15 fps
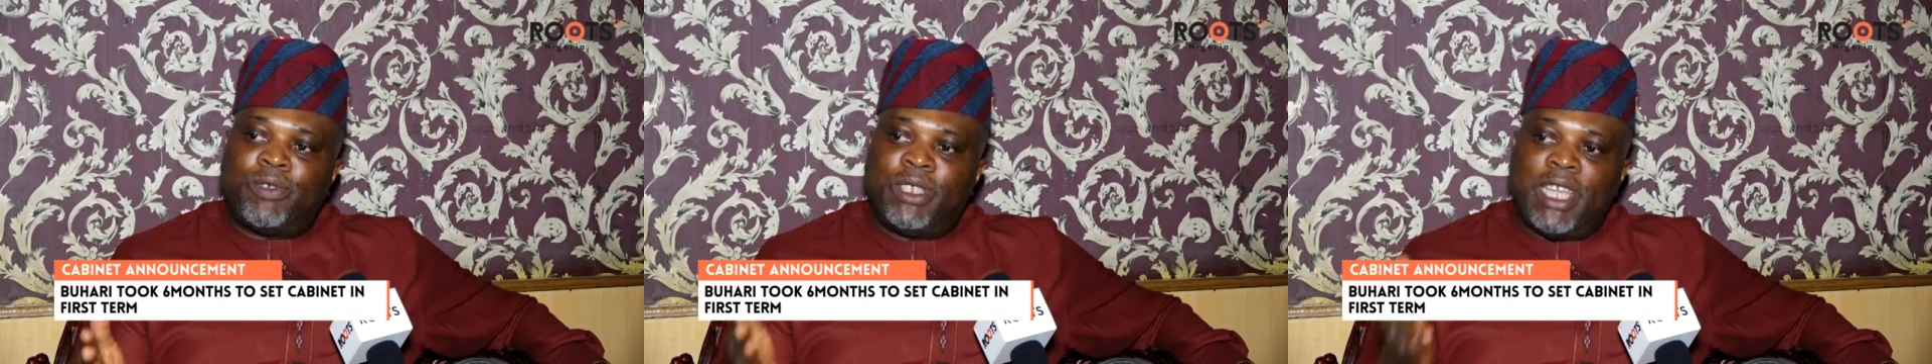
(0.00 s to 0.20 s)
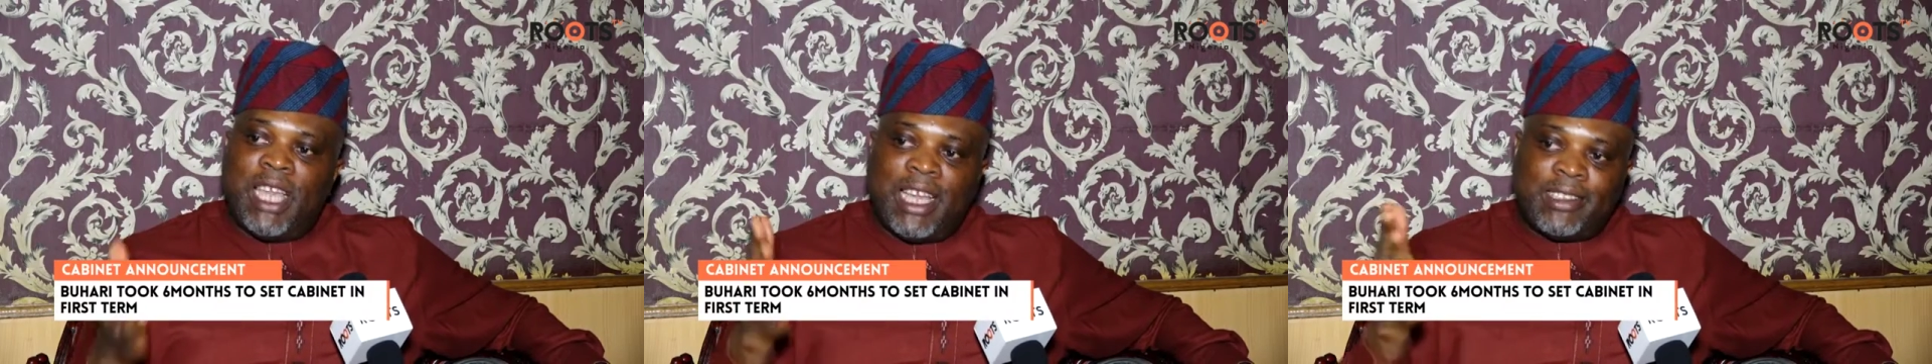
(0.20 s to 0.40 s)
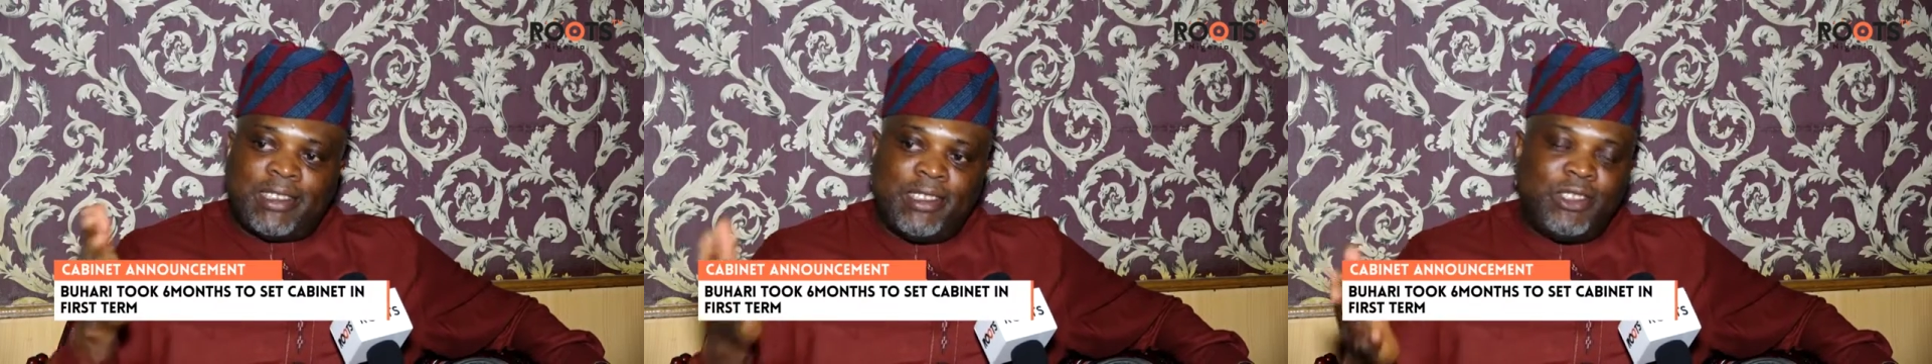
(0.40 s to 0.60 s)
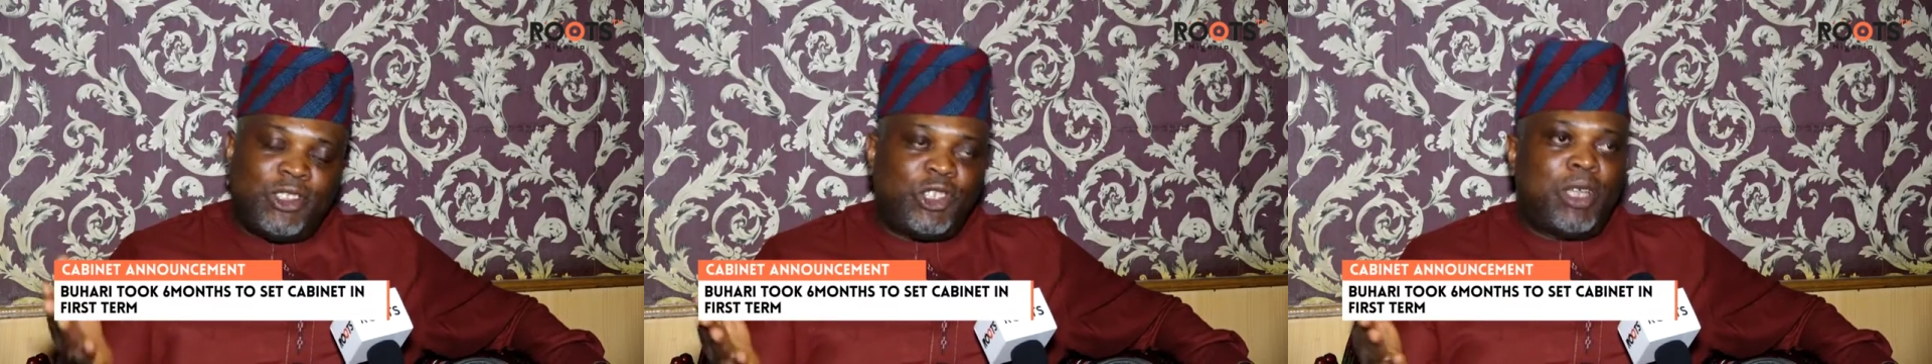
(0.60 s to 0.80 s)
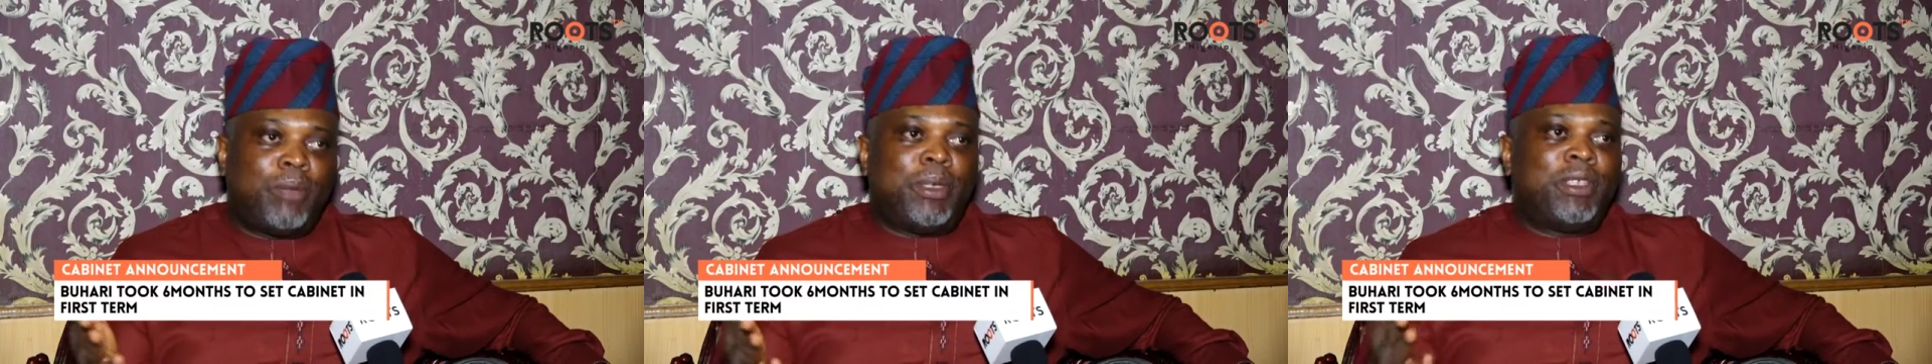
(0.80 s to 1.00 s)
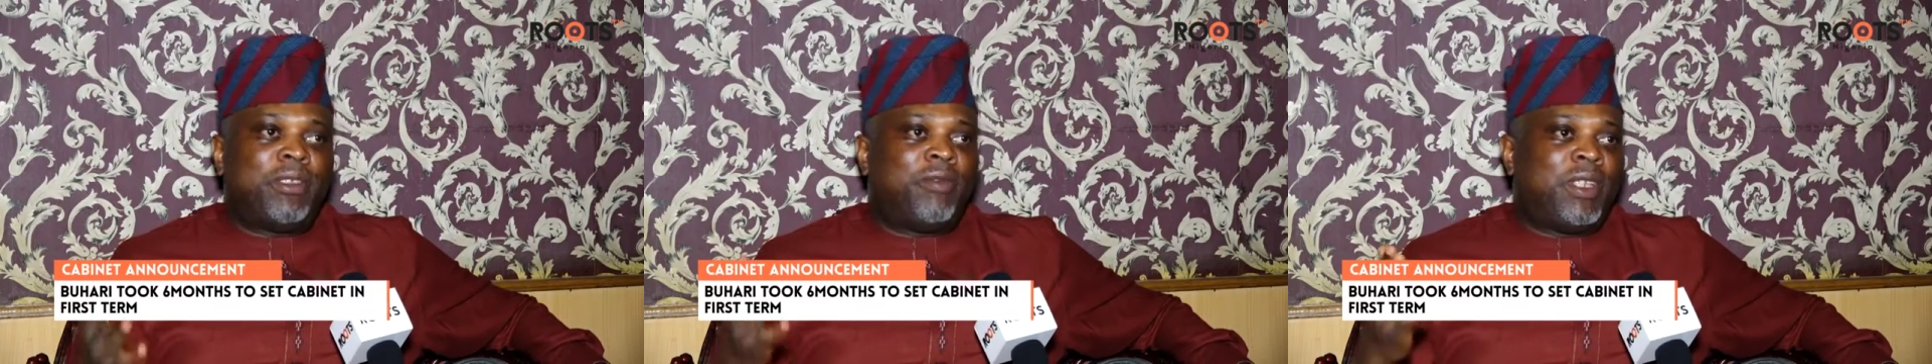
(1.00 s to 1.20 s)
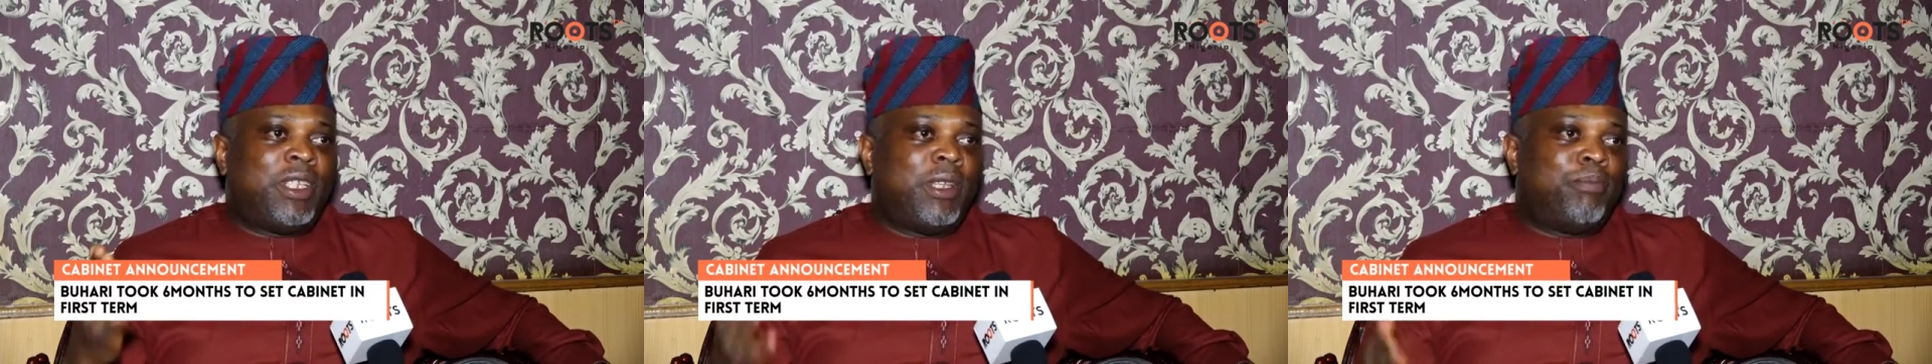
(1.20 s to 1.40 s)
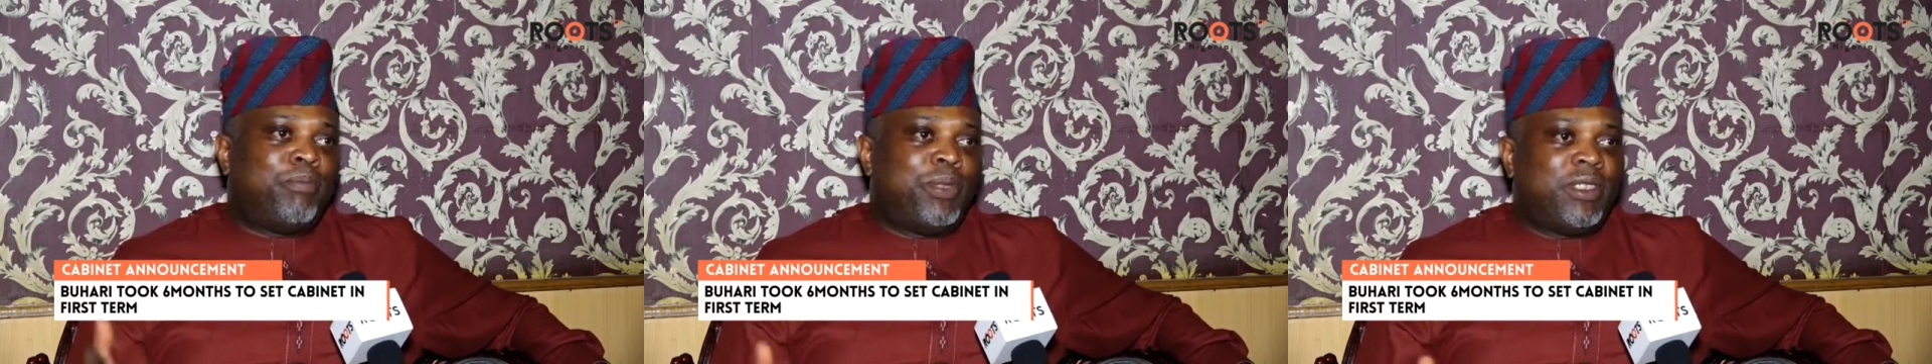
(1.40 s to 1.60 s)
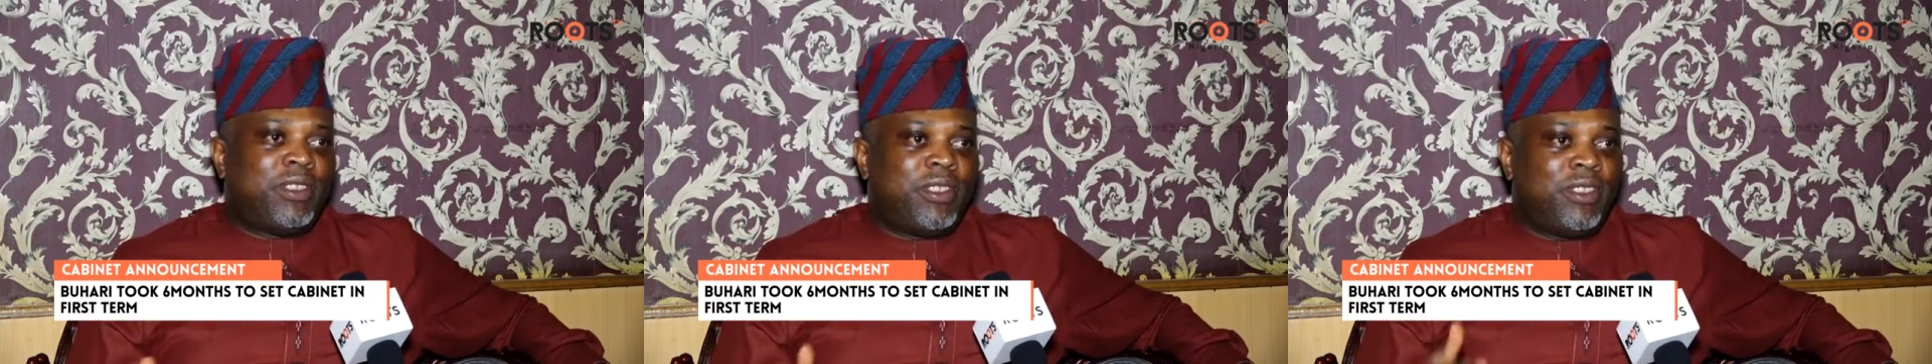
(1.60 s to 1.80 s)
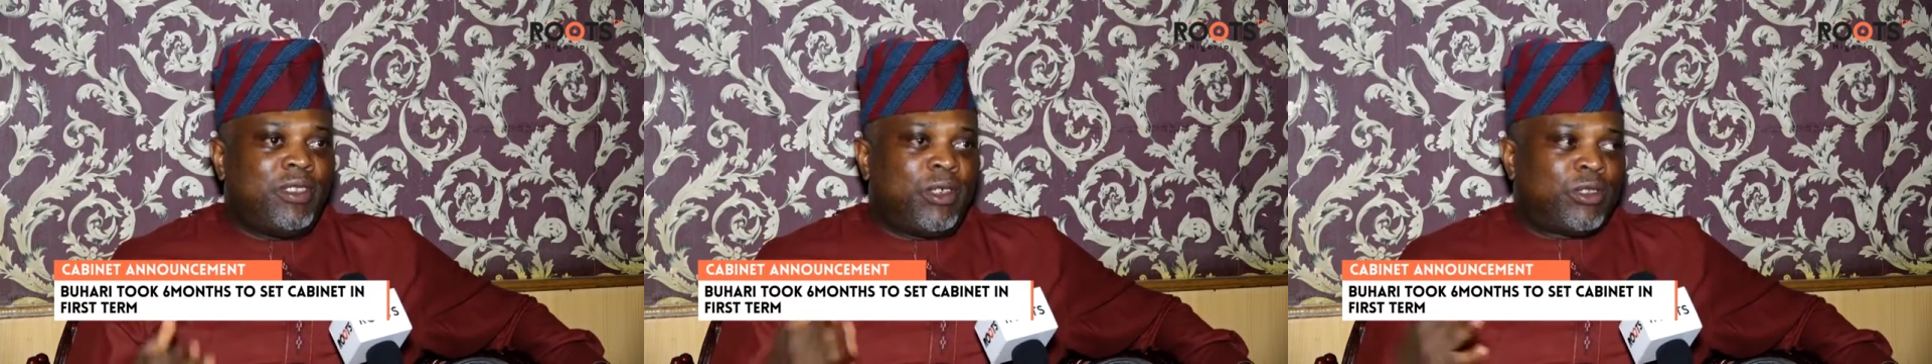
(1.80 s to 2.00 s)
the acting chairman of
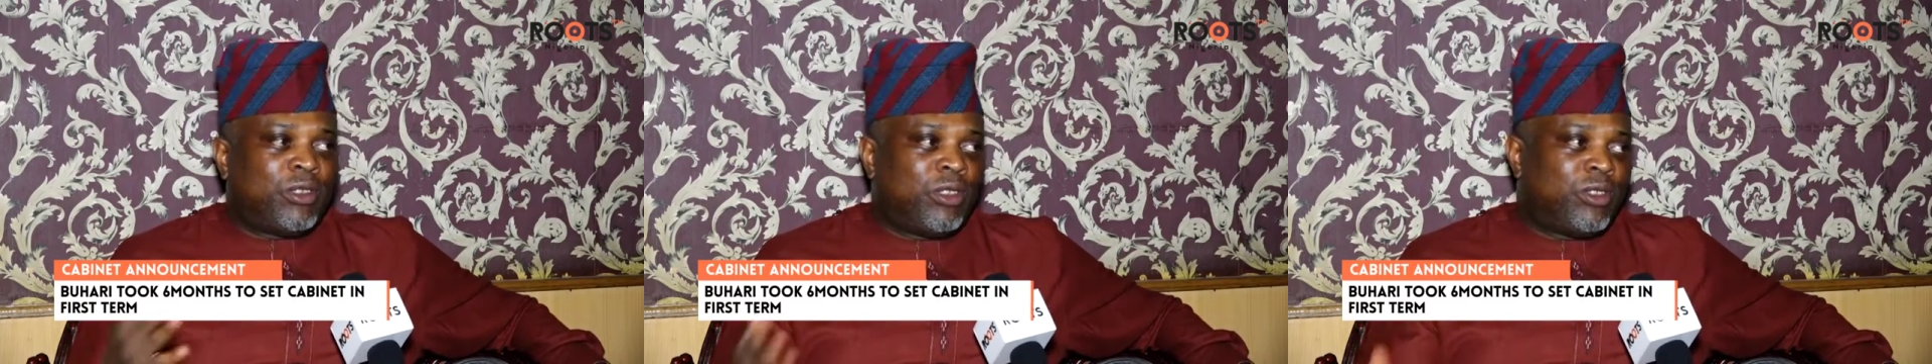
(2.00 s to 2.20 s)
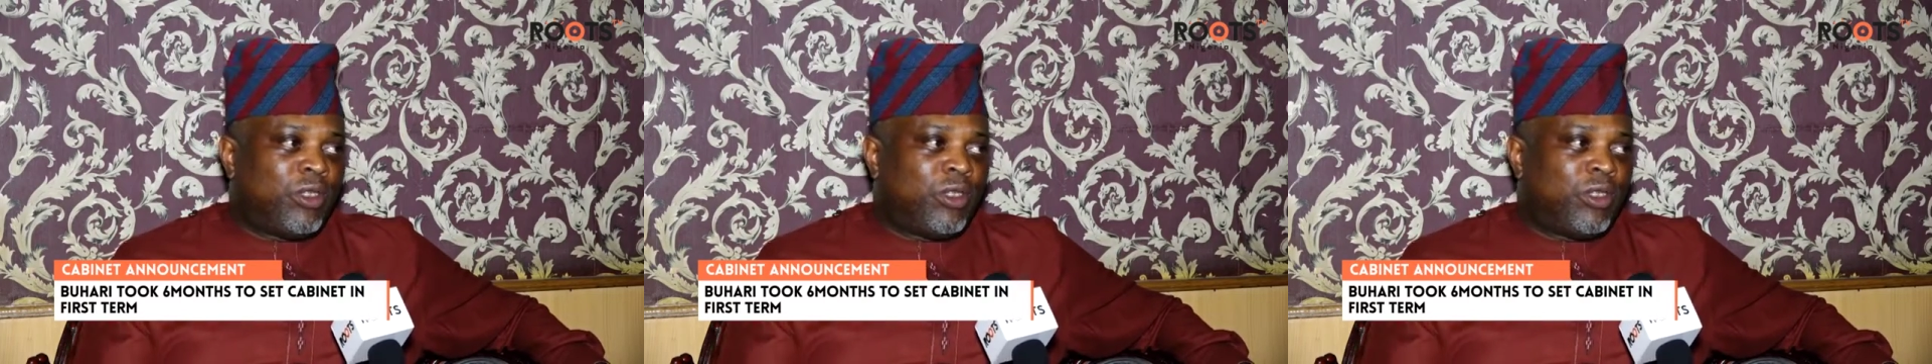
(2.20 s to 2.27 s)
NNPC, Dr.